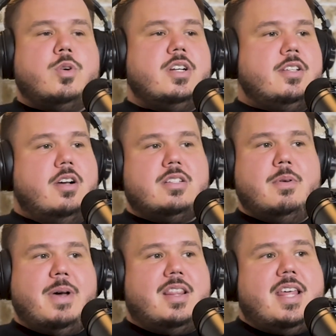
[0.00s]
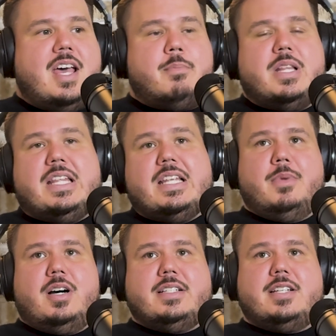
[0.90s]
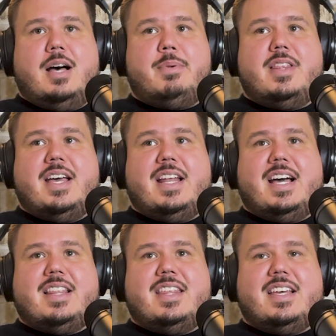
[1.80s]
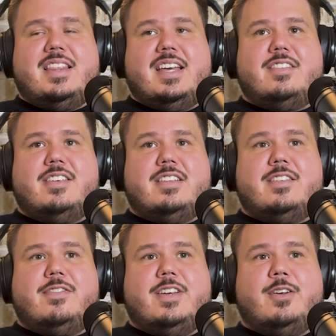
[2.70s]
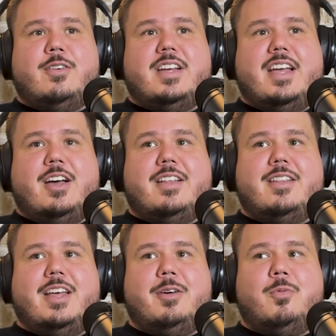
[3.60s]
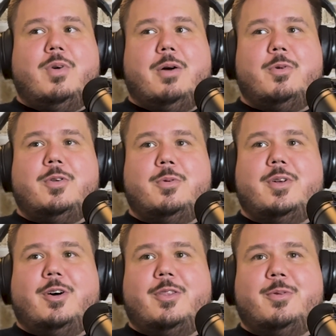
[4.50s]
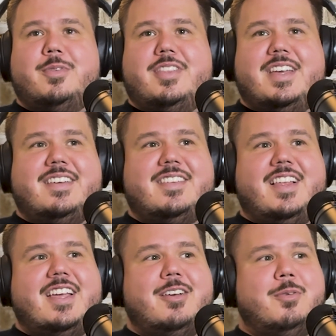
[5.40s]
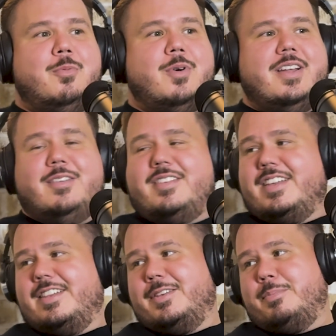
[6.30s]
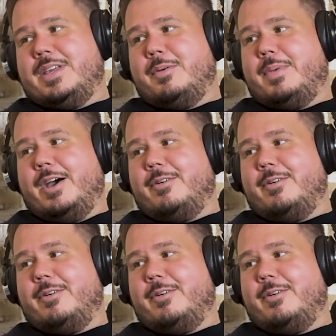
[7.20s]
going to talk some about that. But then on top of that, I think that it's figuring out that while we're doing all those things, like, what else can this be about?